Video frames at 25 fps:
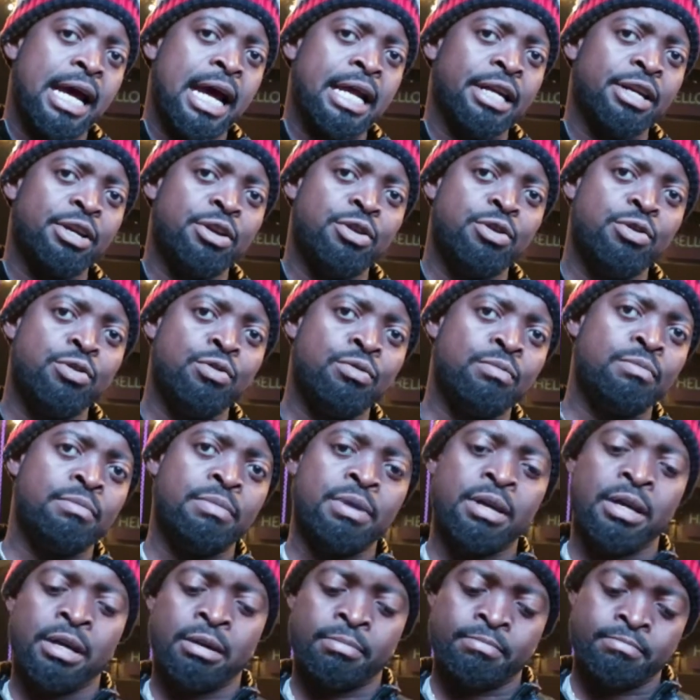and a new
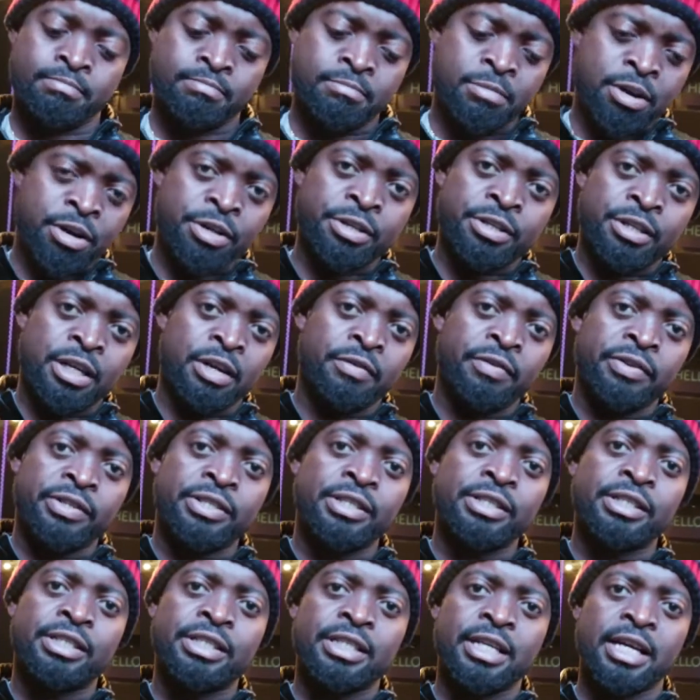me, merging
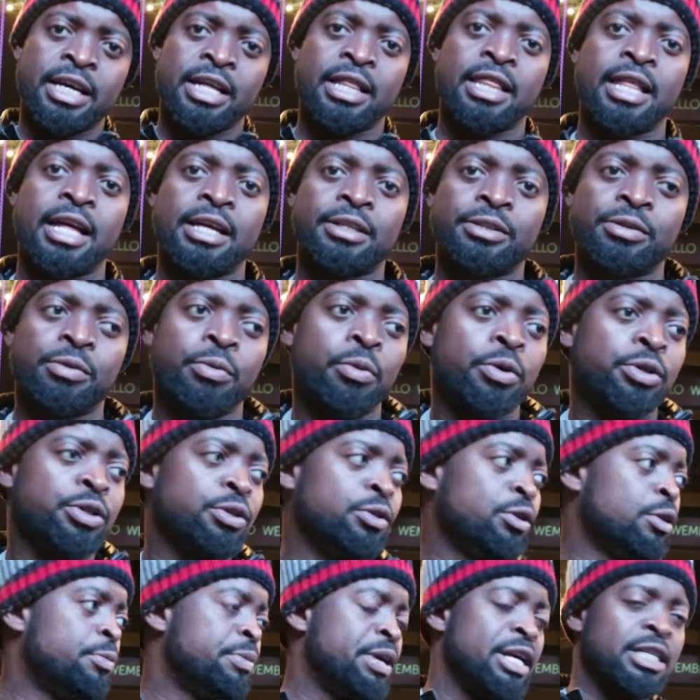everything together. So what
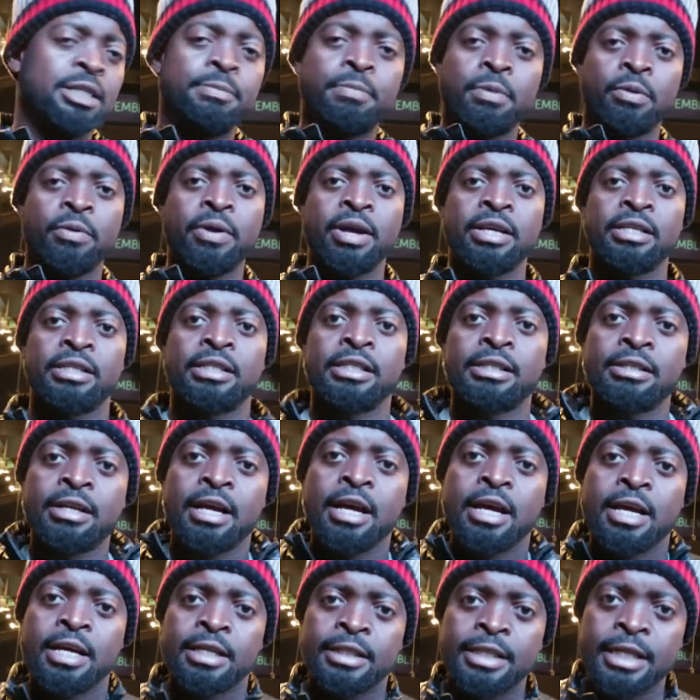you're gonna be experiencing
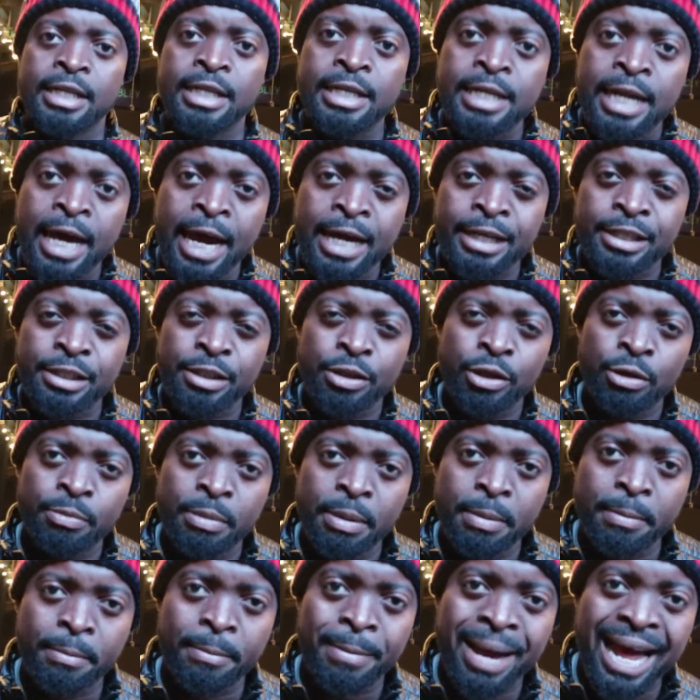tonight is gonna
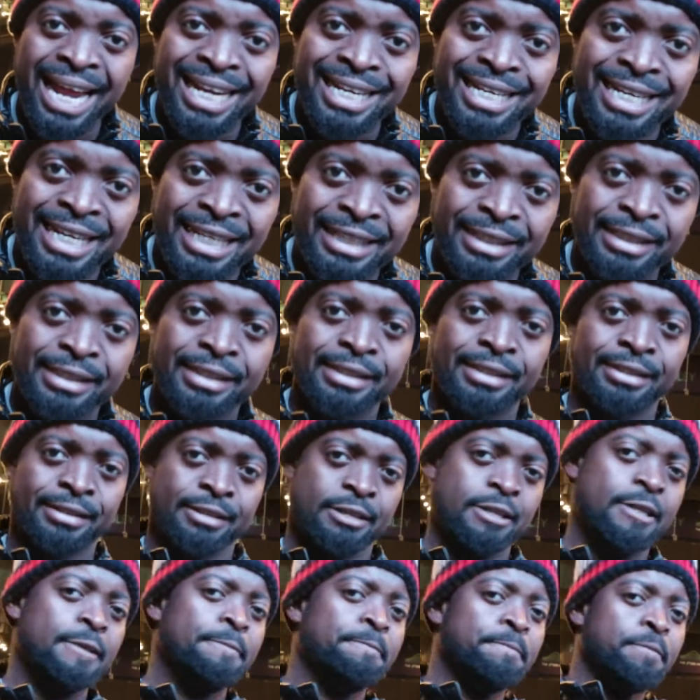be madness.
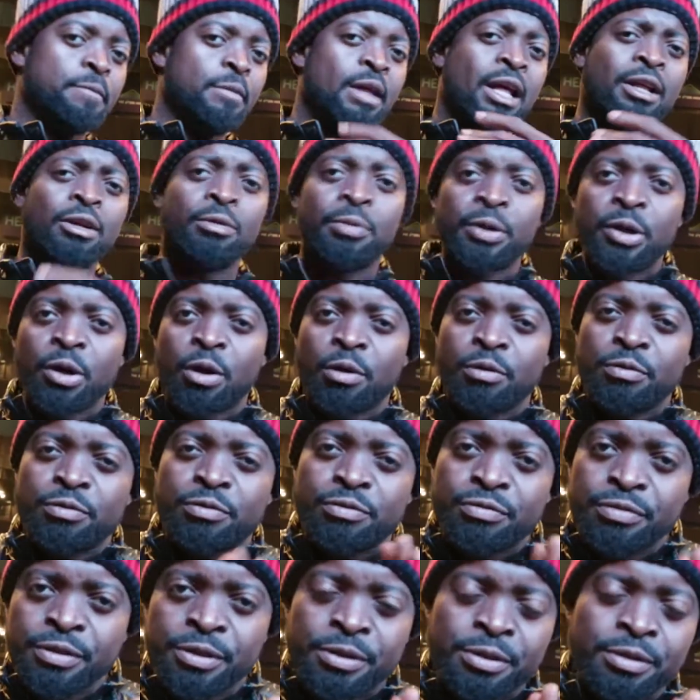A little bit
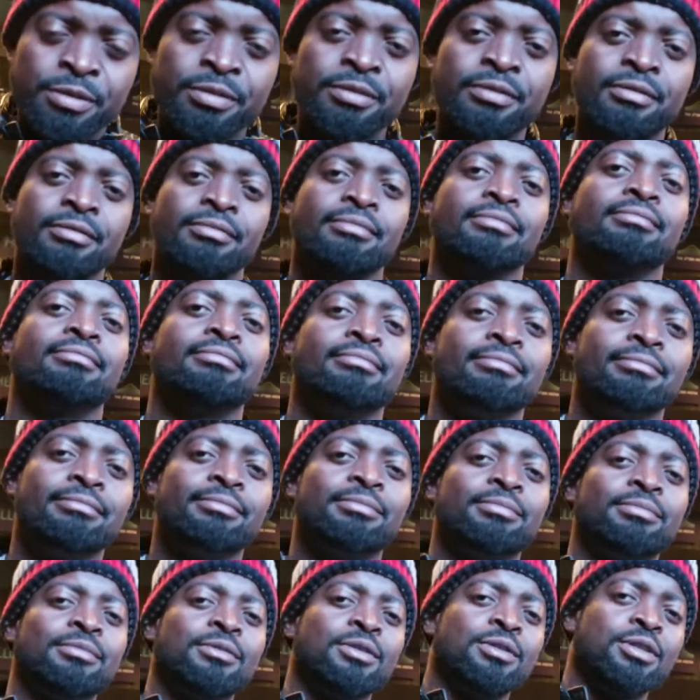of, you know,
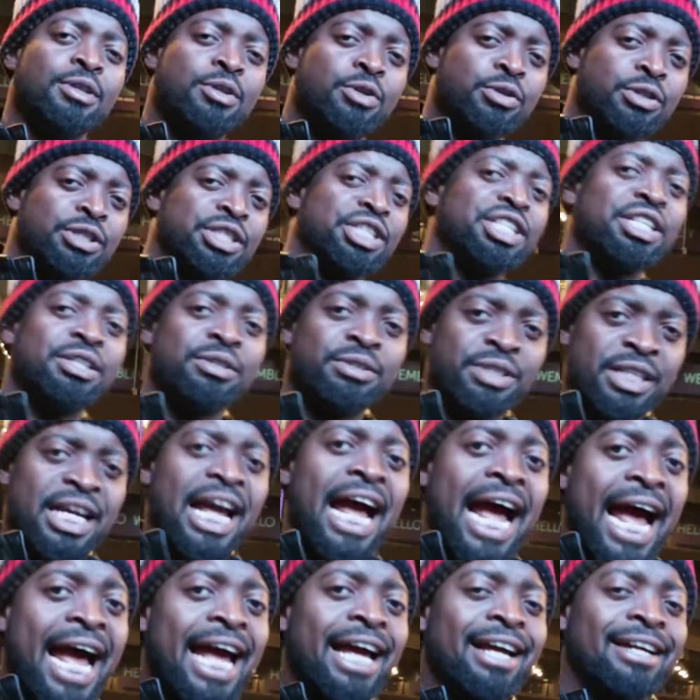chilled
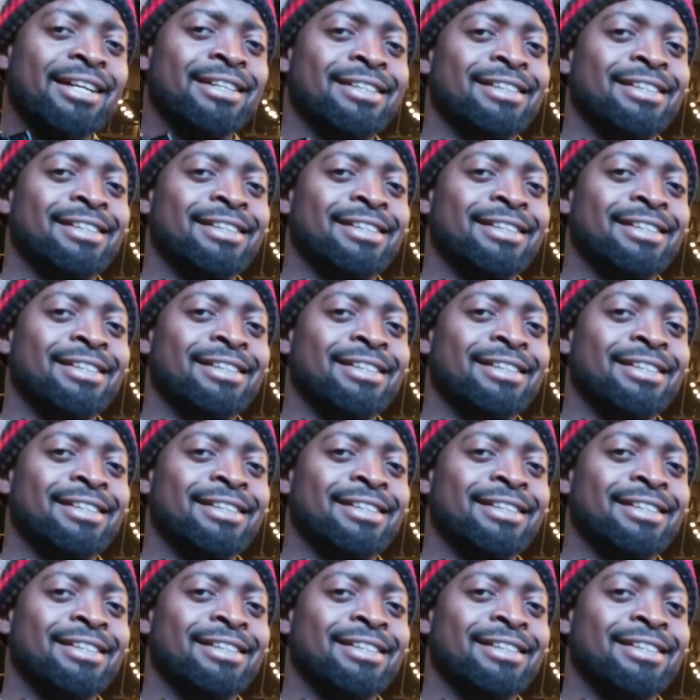guy.